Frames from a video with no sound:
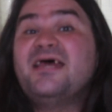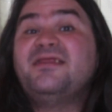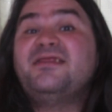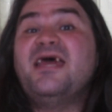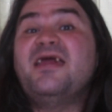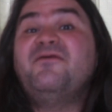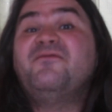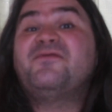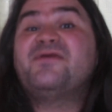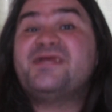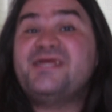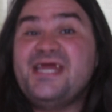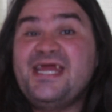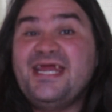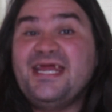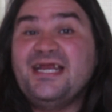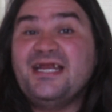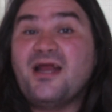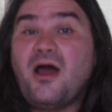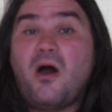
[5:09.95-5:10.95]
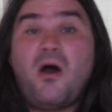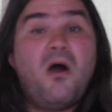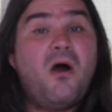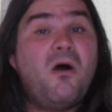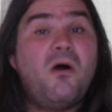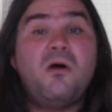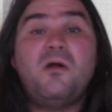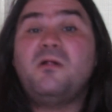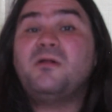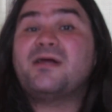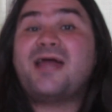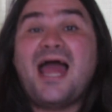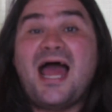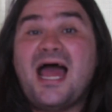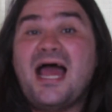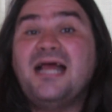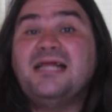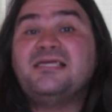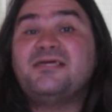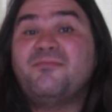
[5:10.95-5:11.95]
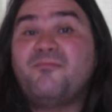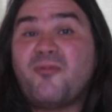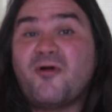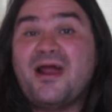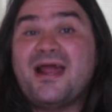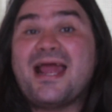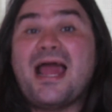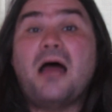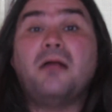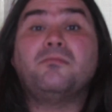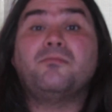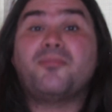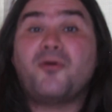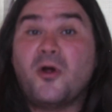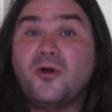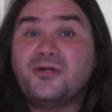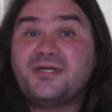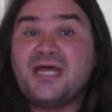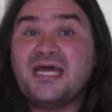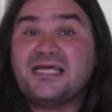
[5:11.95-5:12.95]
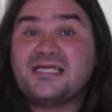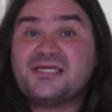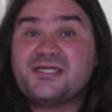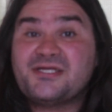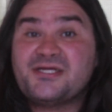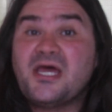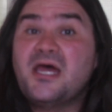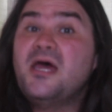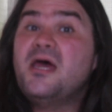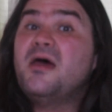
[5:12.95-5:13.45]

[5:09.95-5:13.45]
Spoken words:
they've seen all kinds of breakout and protests,